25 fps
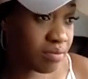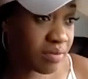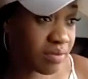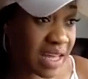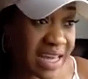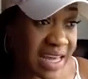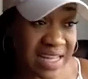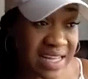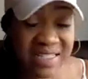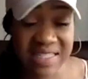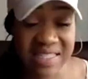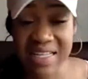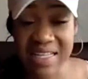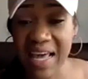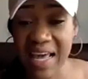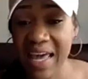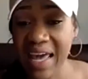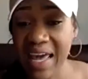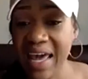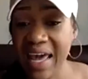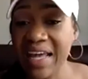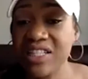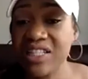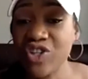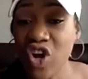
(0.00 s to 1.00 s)

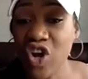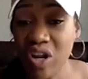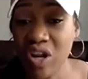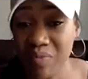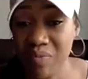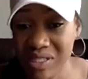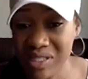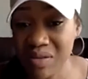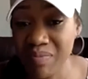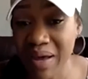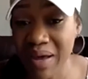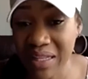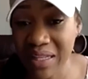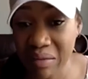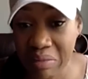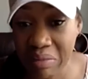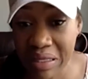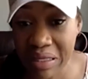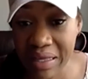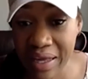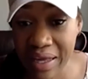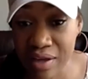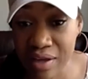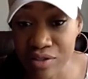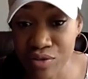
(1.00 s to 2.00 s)
NCAA tournament is about to be
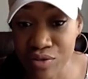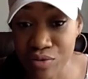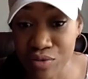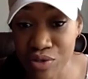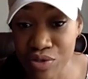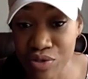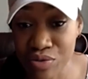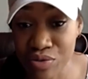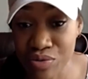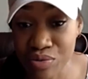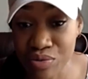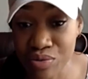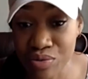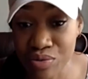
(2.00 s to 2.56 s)
canceled too."